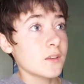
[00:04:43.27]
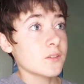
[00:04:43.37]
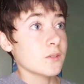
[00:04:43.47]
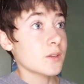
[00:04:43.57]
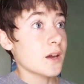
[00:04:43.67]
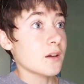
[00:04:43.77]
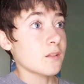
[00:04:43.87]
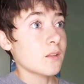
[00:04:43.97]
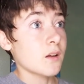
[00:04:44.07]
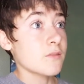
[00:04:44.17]
So yeah,
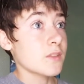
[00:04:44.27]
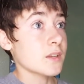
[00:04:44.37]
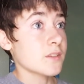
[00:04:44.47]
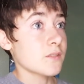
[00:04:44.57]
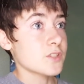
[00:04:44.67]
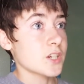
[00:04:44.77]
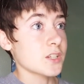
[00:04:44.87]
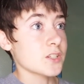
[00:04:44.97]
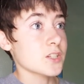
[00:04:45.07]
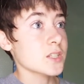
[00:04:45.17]
a lot of things have
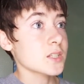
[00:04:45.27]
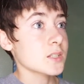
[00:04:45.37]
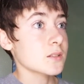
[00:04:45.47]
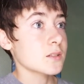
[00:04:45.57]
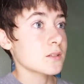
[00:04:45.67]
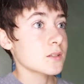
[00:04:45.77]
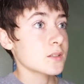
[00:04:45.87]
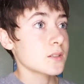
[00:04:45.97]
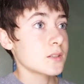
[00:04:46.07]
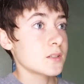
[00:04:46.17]
changed,
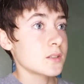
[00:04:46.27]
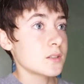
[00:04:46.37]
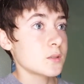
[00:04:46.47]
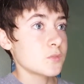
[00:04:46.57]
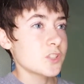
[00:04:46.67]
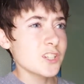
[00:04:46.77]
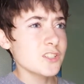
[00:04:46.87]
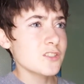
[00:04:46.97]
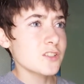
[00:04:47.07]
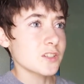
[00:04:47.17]
but
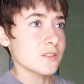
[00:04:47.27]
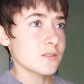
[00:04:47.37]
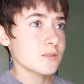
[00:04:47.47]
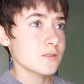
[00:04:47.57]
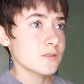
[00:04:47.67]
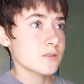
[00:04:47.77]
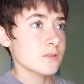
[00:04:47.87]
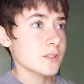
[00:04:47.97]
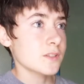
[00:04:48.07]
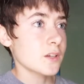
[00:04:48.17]
change is good.
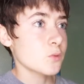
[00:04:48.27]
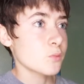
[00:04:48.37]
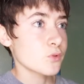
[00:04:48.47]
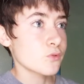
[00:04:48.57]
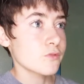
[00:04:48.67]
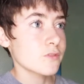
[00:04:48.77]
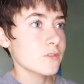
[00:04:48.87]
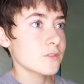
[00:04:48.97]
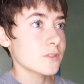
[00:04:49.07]
That's how you improve.